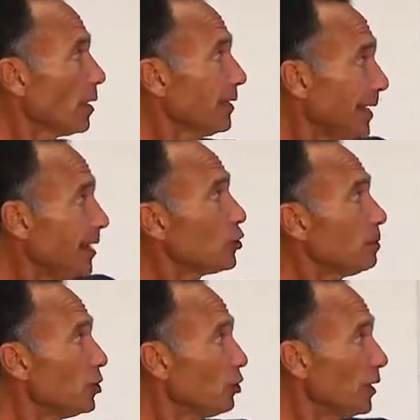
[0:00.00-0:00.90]
need to
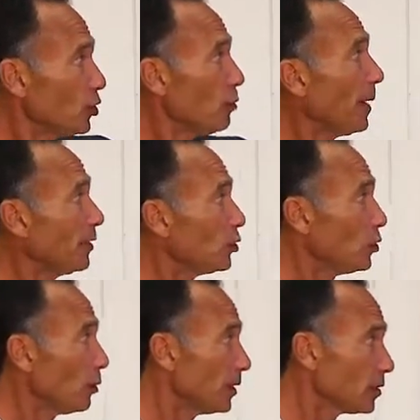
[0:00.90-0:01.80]
do, that you must
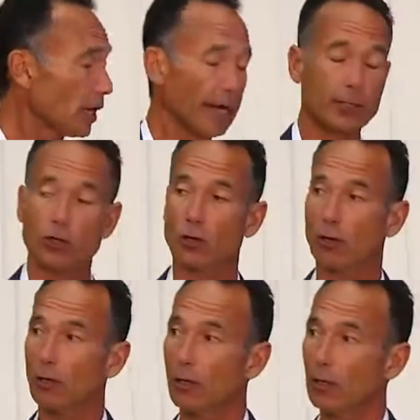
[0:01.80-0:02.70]
do inside your